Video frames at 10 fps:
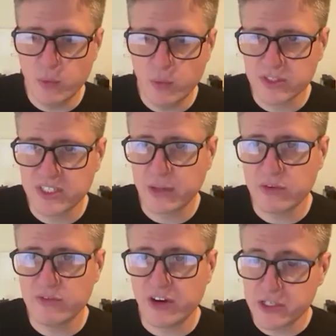We worked
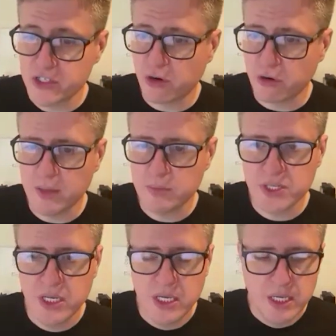together at various startups.
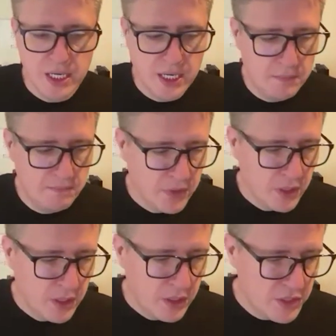Um, mm-hmm.